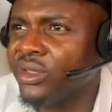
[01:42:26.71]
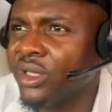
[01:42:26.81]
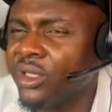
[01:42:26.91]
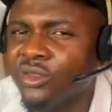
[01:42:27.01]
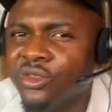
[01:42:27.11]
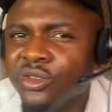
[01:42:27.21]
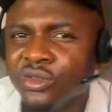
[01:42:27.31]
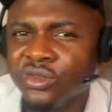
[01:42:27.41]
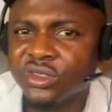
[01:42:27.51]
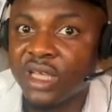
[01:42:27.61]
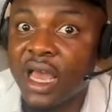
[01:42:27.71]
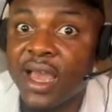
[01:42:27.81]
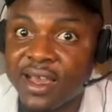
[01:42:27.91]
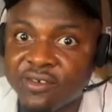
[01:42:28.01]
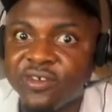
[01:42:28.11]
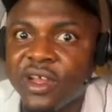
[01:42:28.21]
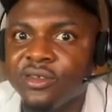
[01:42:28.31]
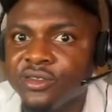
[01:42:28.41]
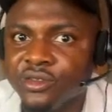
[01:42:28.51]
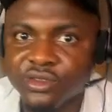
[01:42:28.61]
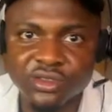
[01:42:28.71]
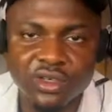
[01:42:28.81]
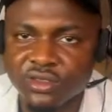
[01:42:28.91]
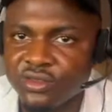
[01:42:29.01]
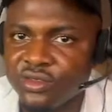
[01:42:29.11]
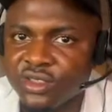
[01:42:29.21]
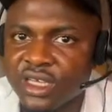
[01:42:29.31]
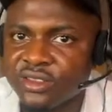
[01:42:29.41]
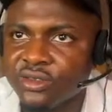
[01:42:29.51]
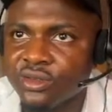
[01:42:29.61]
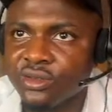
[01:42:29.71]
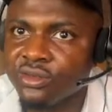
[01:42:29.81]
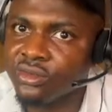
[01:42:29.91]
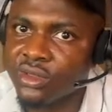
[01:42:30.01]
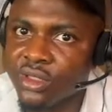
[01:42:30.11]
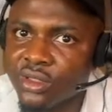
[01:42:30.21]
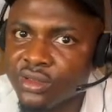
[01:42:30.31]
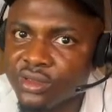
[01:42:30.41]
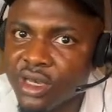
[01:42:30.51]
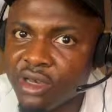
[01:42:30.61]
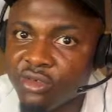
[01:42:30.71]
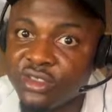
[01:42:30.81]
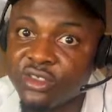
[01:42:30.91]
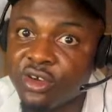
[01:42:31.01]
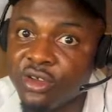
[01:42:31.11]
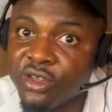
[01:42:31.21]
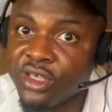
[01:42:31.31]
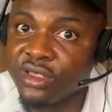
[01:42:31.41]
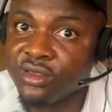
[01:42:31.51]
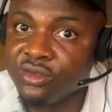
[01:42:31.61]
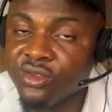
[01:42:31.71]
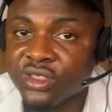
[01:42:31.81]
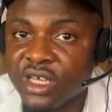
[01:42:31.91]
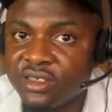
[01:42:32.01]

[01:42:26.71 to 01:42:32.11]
news, I can fly with news because news has no what is it called again? News has